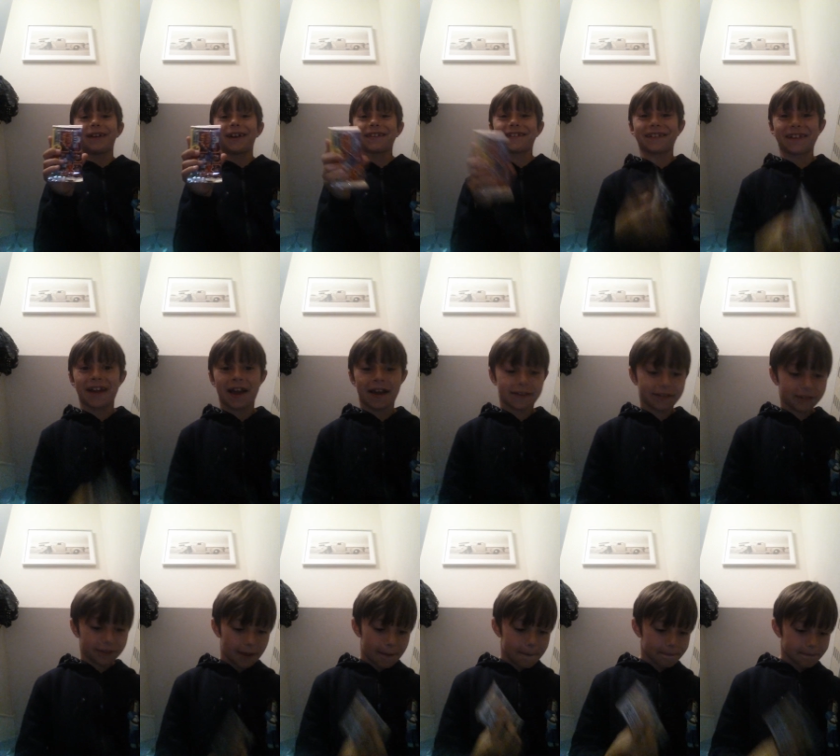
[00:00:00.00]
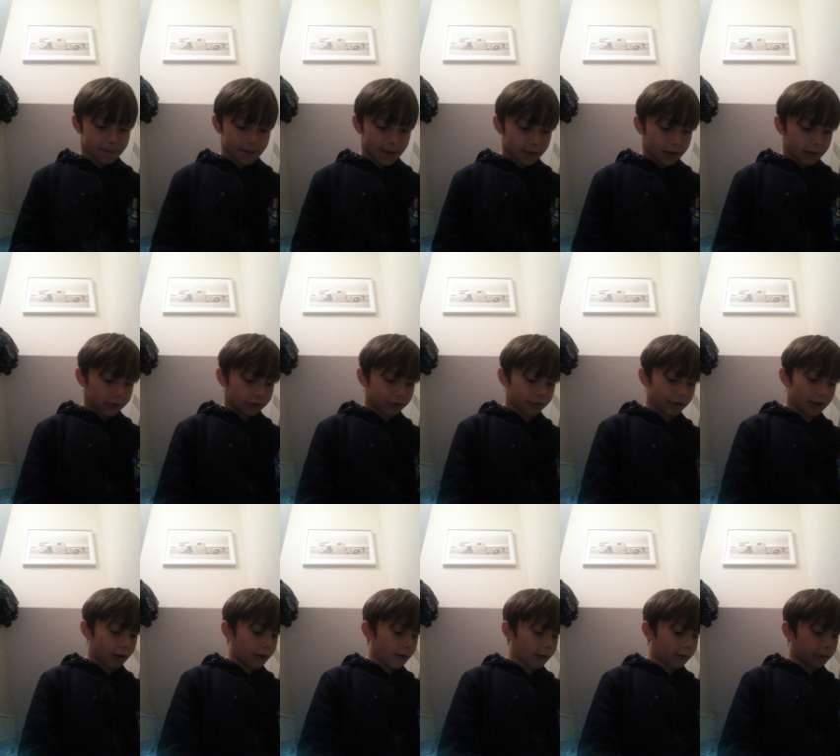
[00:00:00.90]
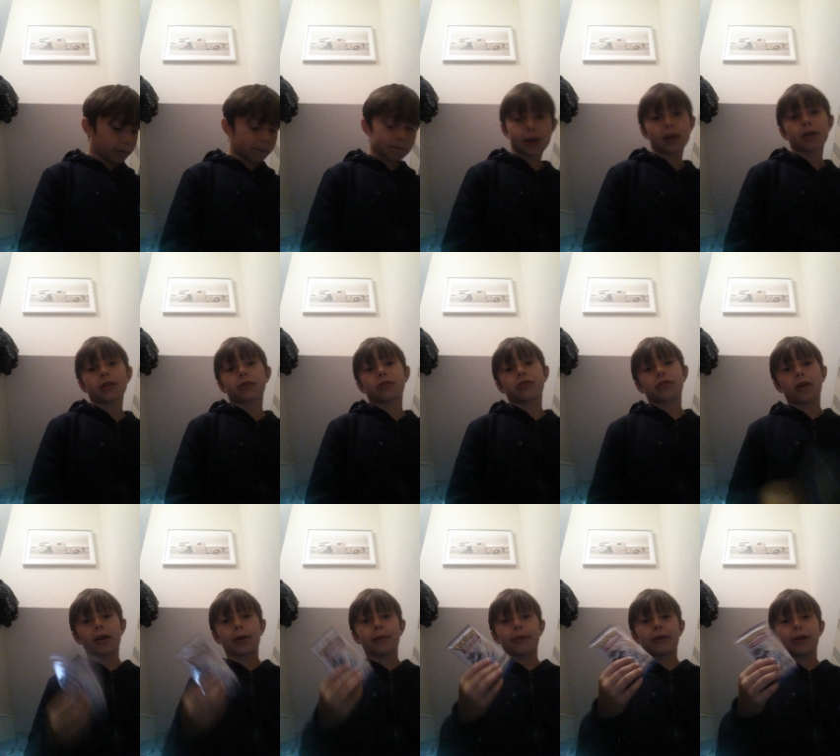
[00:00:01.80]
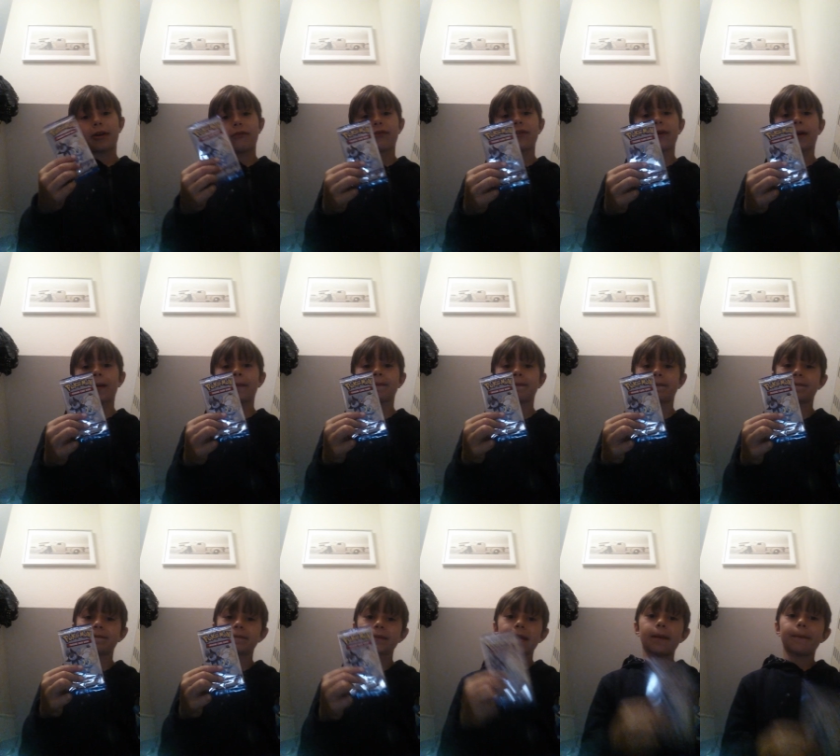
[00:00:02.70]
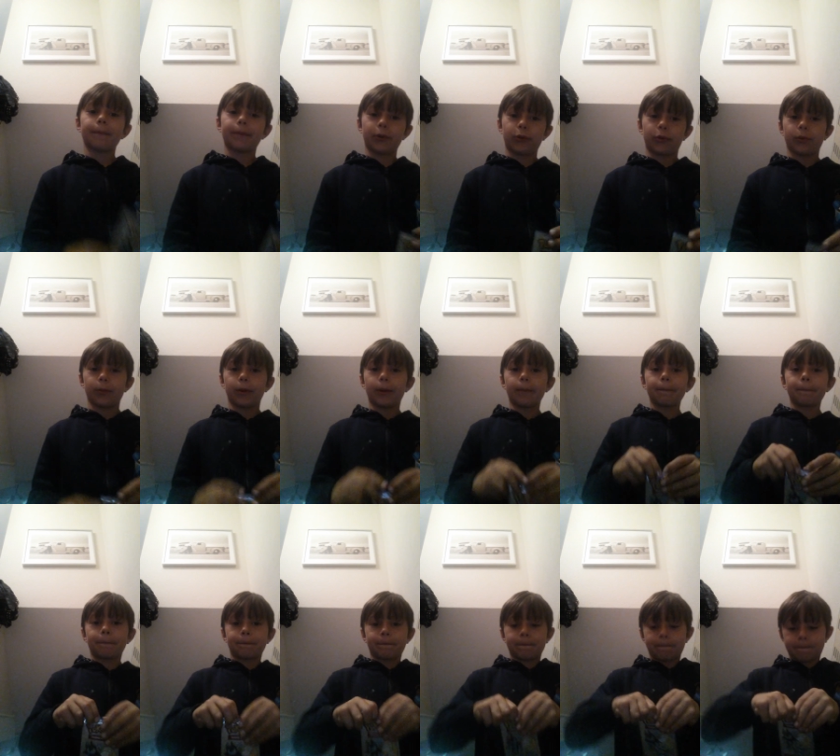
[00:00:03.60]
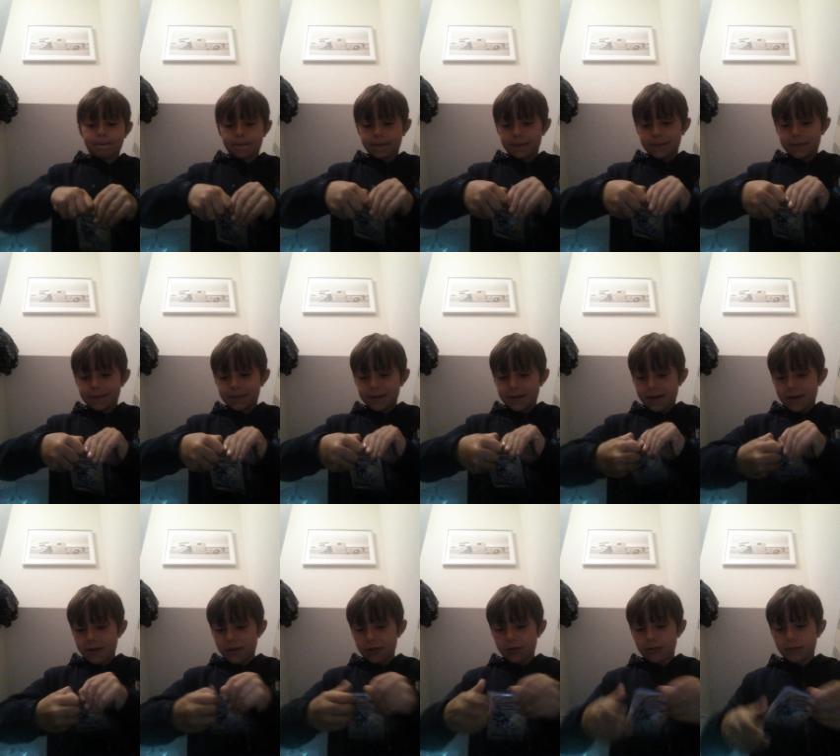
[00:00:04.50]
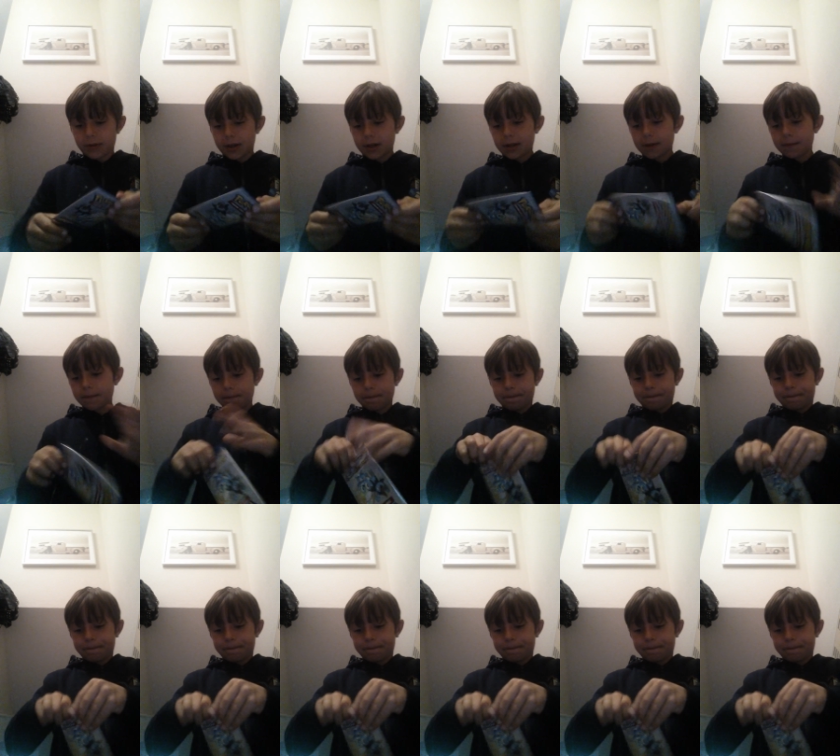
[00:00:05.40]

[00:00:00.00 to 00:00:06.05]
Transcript: Match Attax so I'm gonna start with Pokemon open it